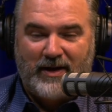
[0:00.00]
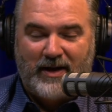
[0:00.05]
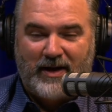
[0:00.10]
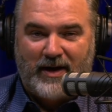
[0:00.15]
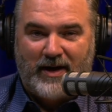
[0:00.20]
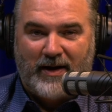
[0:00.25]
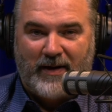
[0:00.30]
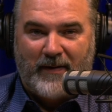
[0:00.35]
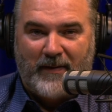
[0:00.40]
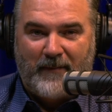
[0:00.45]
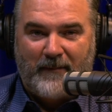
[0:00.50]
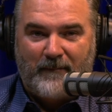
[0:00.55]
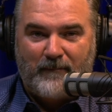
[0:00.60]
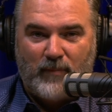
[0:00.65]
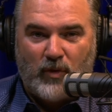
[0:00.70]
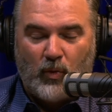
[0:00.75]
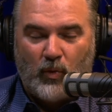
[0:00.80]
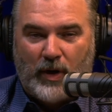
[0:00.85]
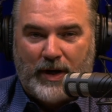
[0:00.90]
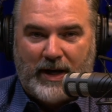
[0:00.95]

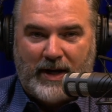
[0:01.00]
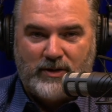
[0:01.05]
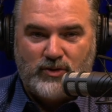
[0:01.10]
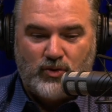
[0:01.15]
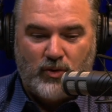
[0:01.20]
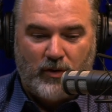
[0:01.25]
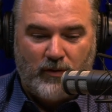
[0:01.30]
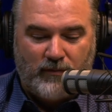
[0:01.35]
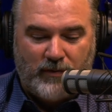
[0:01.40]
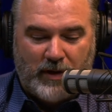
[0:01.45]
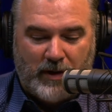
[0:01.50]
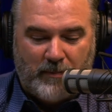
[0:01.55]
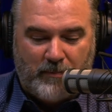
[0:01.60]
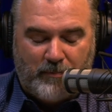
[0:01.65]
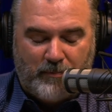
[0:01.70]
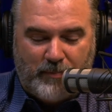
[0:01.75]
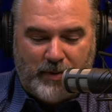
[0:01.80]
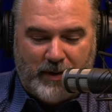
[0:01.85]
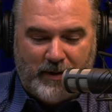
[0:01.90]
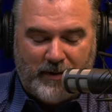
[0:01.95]
When I drove up,
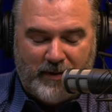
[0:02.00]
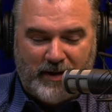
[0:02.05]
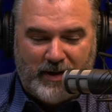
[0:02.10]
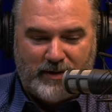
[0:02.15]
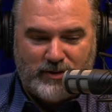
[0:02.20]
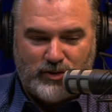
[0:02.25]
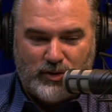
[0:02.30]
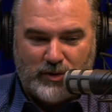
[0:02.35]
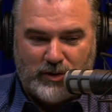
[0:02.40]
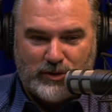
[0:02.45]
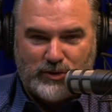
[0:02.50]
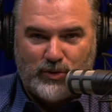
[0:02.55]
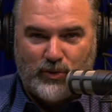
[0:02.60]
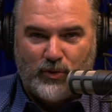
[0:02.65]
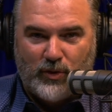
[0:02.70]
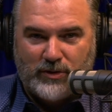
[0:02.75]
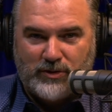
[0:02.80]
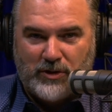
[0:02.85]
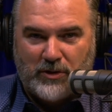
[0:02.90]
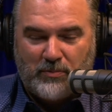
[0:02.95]
I took a
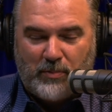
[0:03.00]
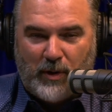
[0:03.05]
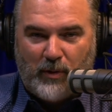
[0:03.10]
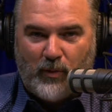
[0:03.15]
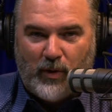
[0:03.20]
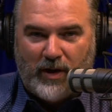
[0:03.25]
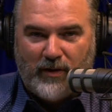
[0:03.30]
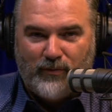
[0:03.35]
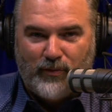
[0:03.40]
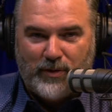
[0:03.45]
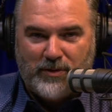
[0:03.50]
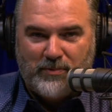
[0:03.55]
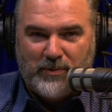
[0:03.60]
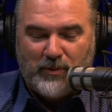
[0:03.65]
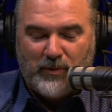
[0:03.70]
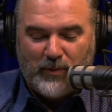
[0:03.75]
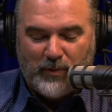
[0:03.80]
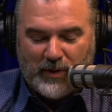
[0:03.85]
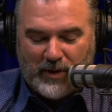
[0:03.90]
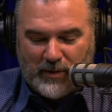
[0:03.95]
tour, took my wife with me.
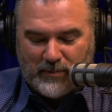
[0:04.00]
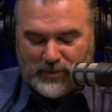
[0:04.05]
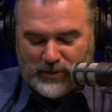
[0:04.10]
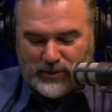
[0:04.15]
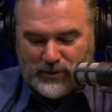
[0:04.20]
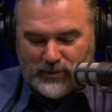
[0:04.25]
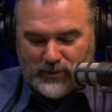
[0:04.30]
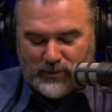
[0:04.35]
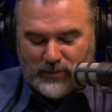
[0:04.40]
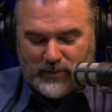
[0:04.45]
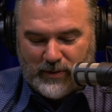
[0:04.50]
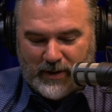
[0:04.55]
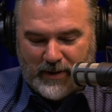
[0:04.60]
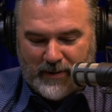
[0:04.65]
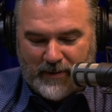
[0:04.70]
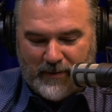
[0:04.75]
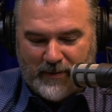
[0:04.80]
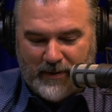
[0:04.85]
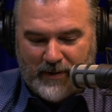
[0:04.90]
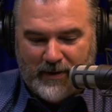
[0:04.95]
We went up
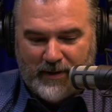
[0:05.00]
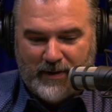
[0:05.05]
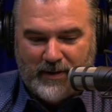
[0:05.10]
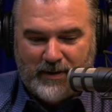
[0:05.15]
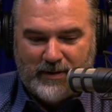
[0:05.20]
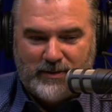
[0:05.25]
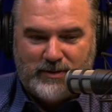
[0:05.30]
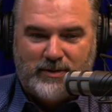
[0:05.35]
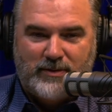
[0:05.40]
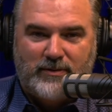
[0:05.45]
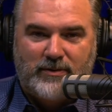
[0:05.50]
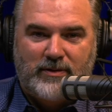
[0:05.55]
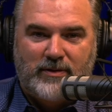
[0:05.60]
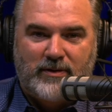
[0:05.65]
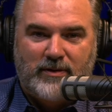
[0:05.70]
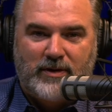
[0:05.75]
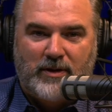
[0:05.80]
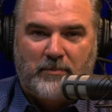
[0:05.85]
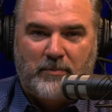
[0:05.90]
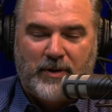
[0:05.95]
to
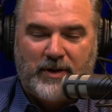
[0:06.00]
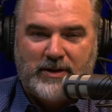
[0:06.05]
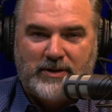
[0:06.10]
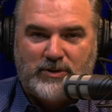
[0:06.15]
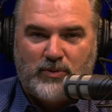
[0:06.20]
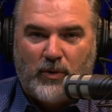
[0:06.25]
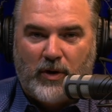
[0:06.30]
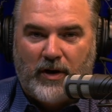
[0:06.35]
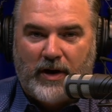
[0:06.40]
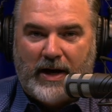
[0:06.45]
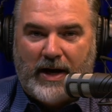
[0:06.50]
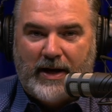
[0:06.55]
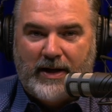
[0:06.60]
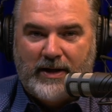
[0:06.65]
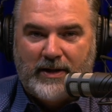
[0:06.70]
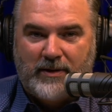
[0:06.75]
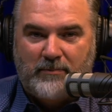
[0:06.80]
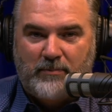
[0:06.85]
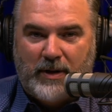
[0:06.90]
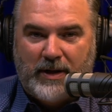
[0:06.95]
the place where I
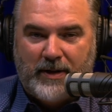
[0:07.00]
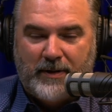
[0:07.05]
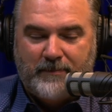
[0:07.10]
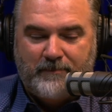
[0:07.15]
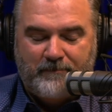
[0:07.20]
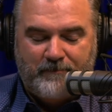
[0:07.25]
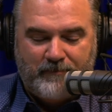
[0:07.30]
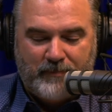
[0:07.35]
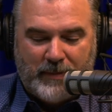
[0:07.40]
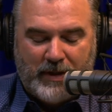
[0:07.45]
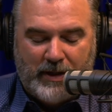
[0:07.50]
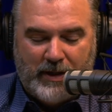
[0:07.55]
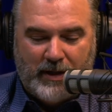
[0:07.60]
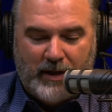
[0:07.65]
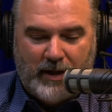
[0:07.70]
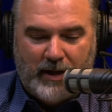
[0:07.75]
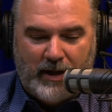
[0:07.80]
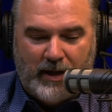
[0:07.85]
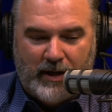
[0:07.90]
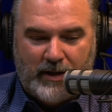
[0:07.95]
had been,
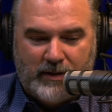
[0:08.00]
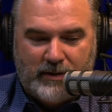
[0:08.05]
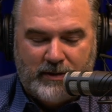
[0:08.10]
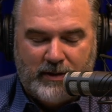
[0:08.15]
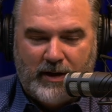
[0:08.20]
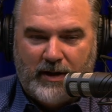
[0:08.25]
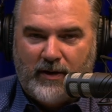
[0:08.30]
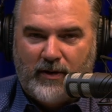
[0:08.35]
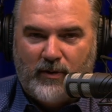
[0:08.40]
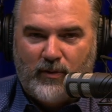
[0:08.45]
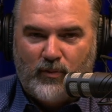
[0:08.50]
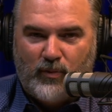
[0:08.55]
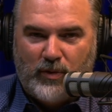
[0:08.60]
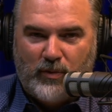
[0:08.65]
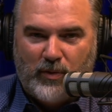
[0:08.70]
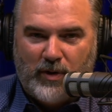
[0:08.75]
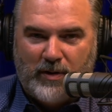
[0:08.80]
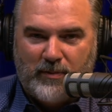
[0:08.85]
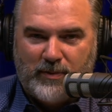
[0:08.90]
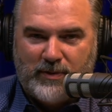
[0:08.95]
and we
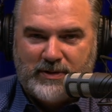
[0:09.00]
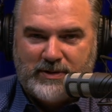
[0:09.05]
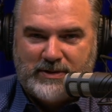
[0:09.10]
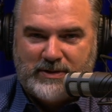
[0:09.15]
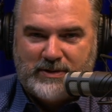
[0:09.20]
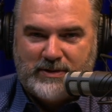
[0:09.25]
were able to